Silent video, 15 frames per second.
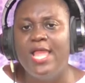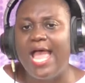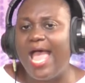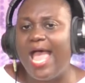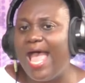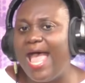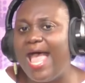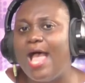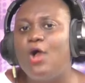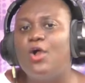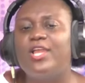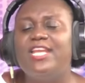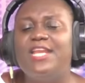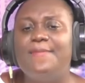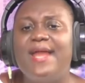ah o
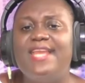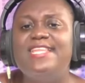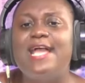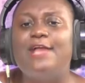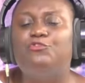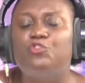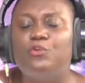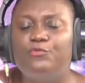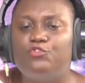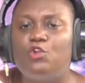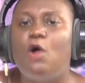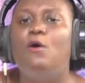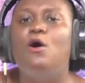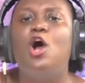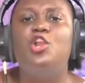hene ba dia tum so
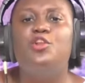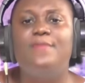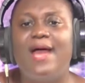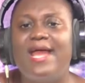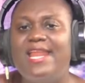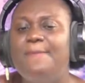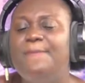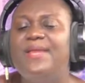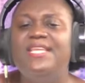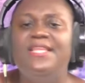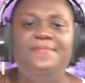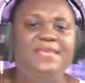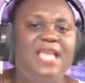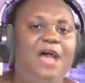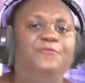ho no ma na peni
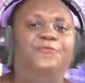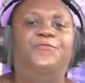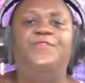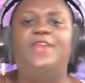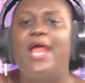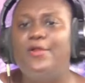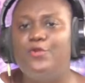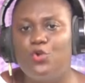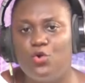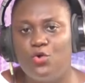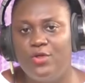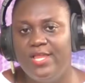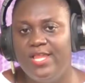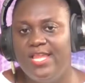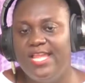bi afre
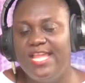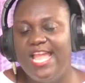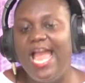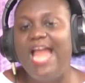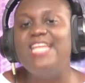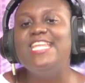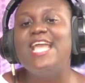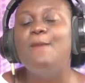no e de